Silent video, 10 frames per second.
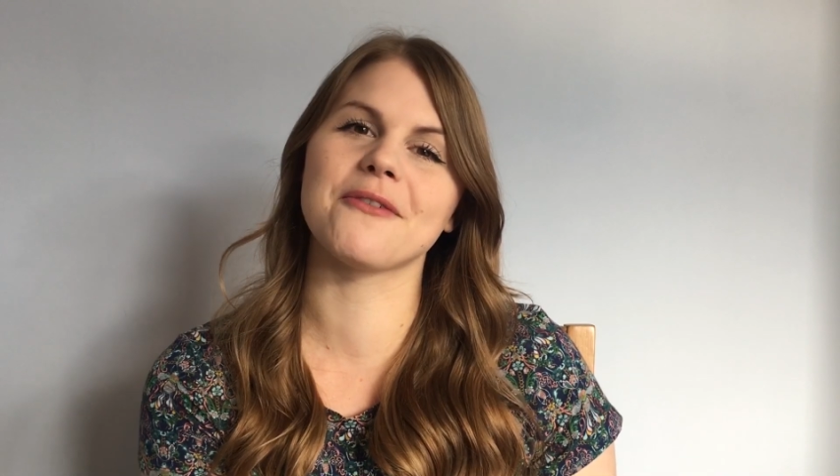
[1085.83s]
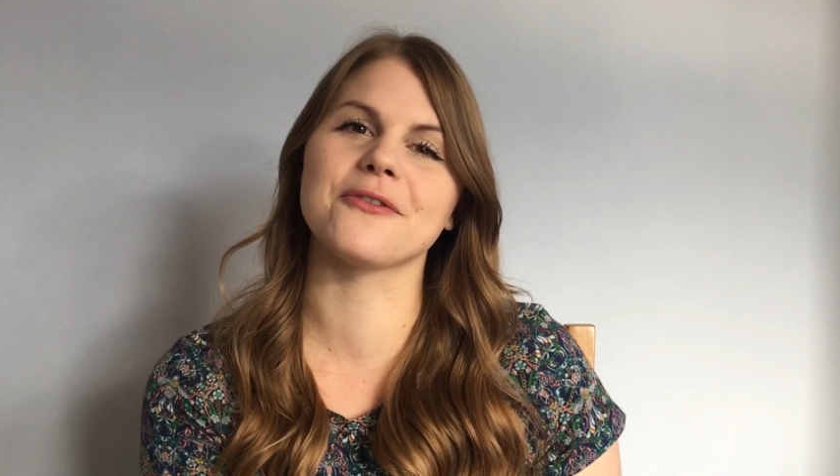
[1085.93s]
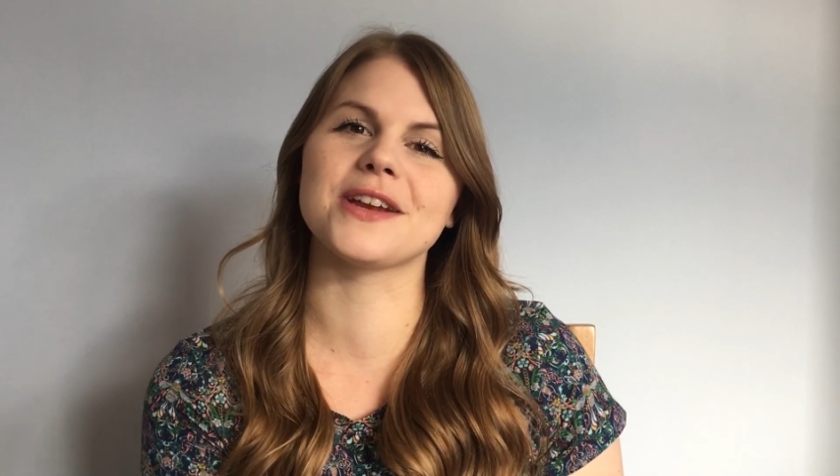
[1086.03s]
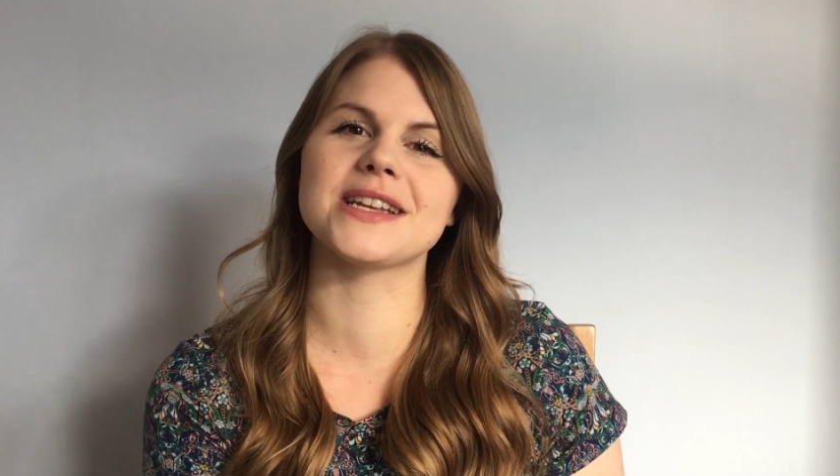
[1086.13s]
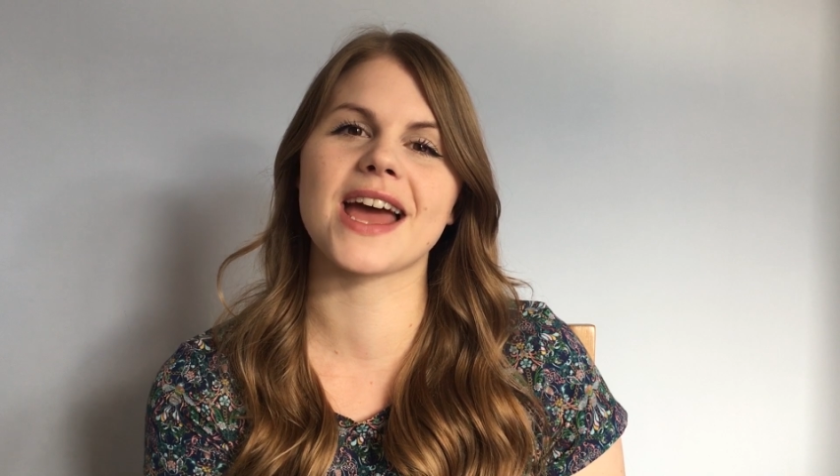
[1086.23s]

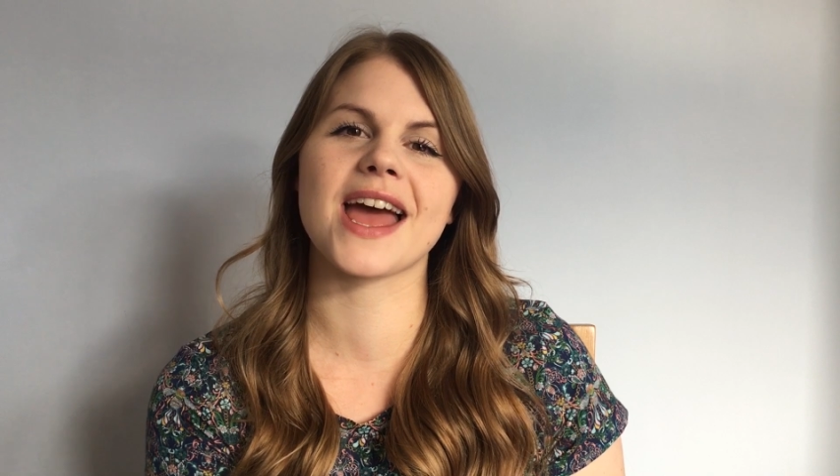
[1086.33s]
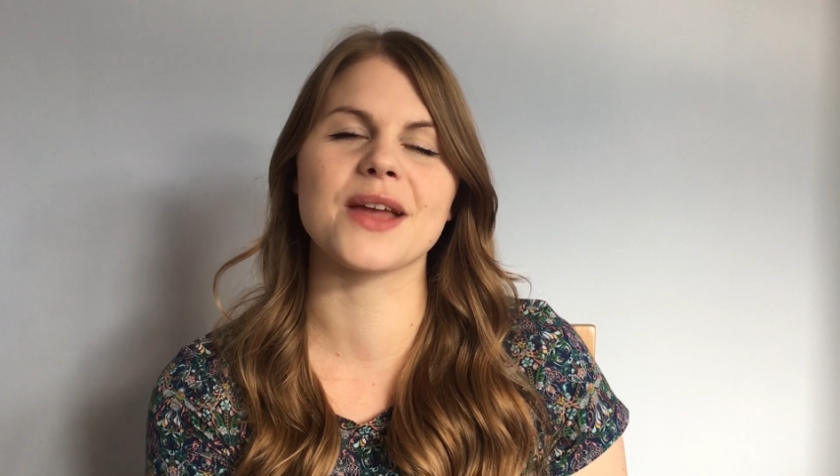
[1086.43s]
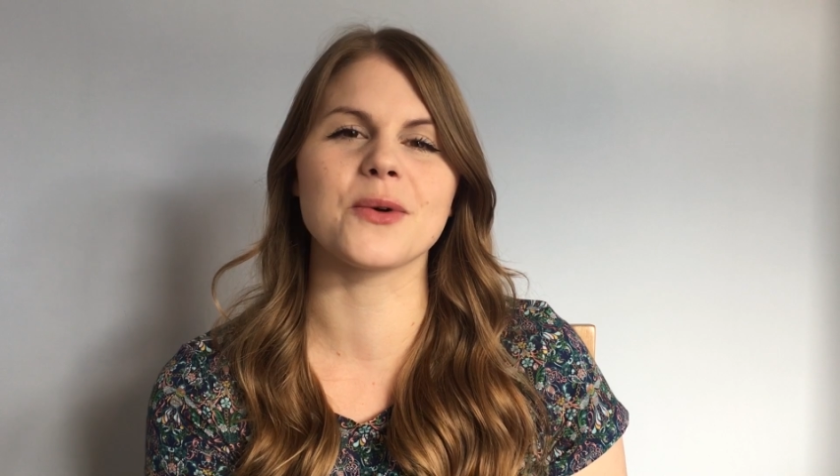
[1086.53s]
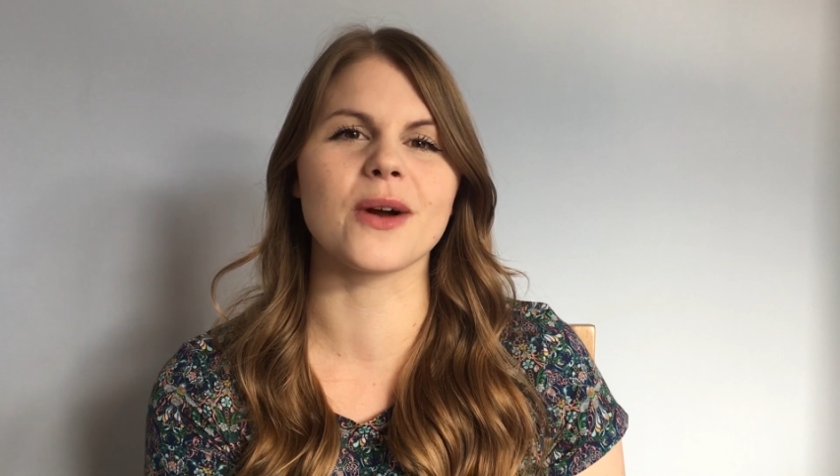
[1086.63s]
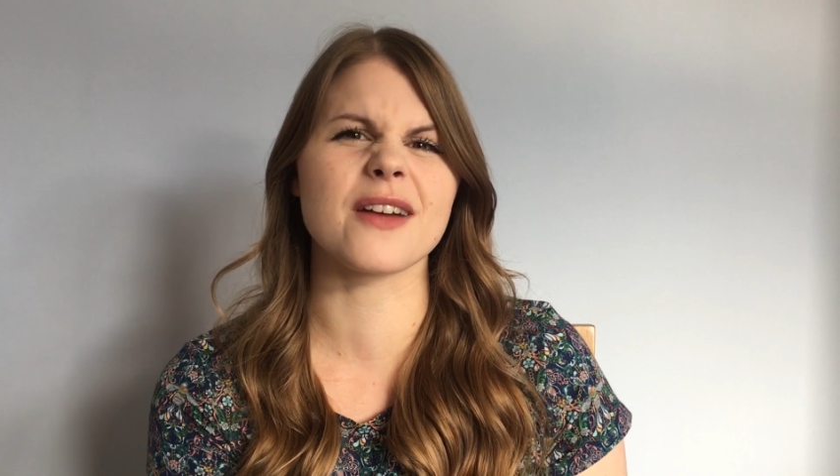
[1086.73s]
every
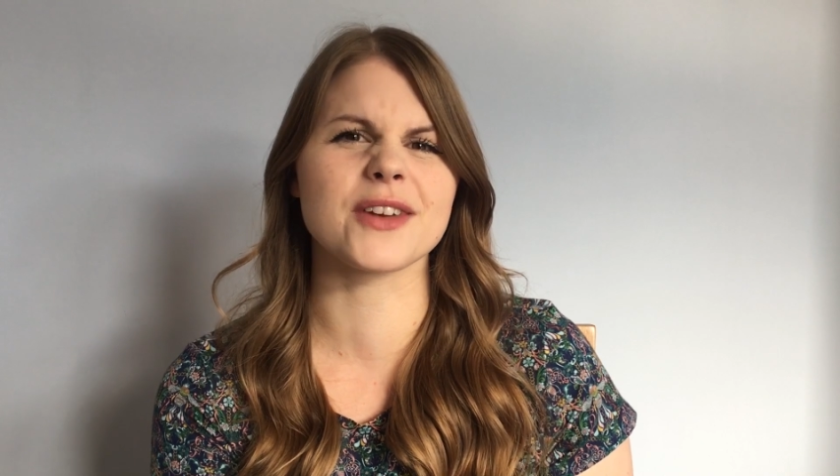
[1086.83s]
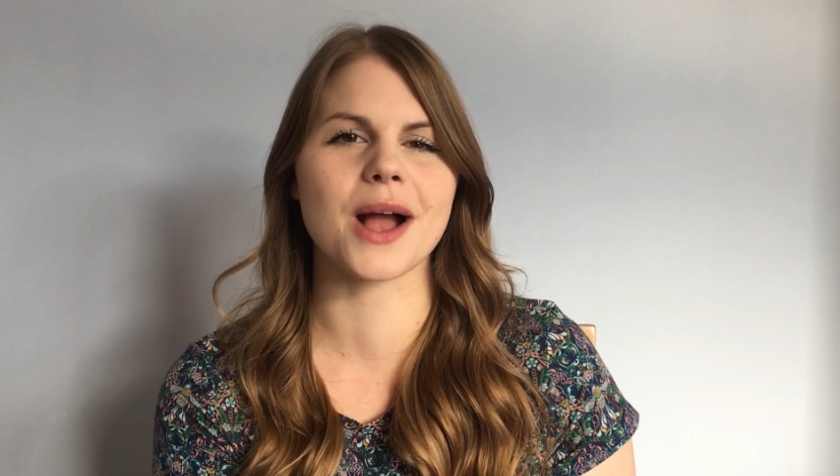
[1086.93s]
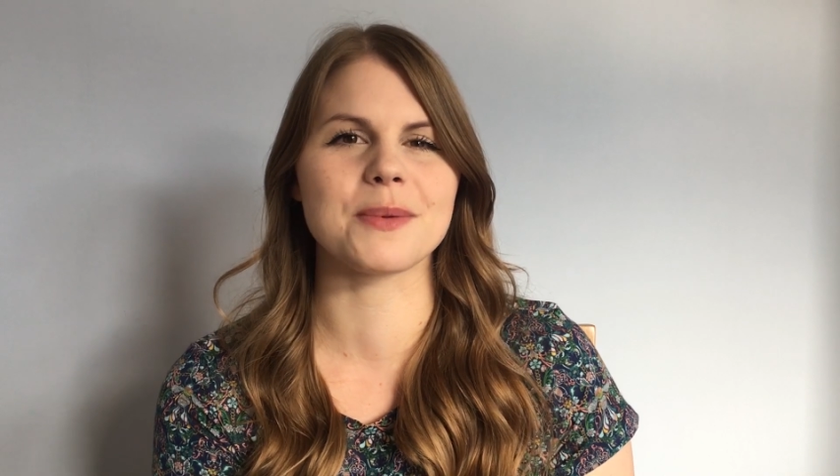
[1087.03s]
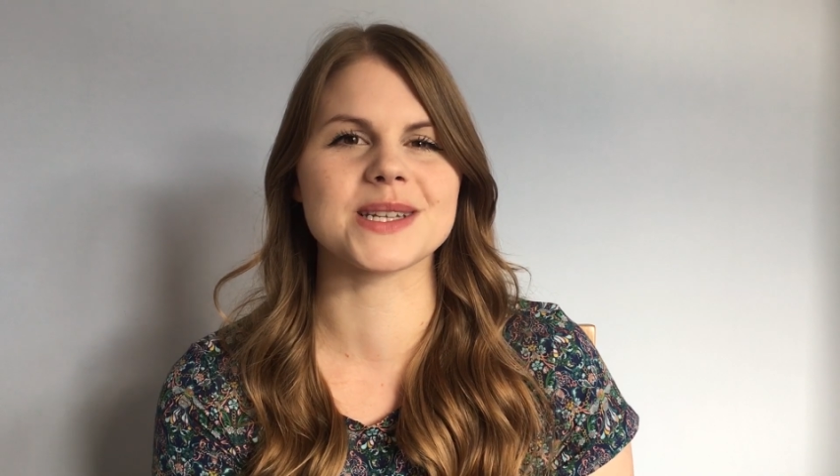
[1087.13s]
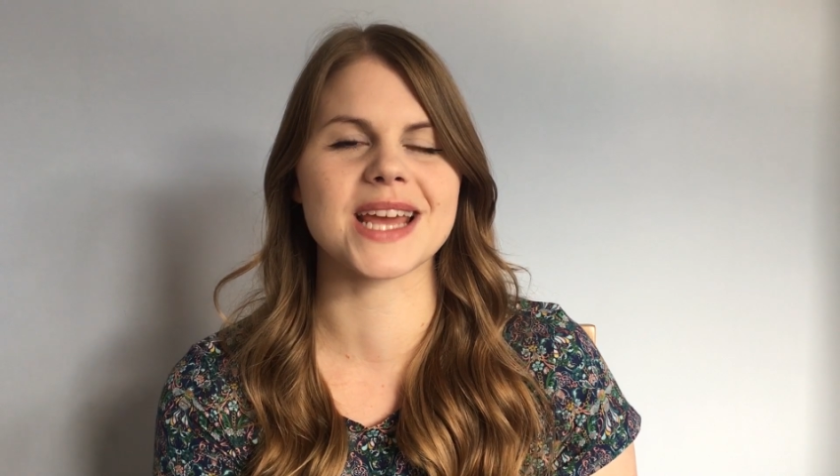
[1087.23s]
day or every couple of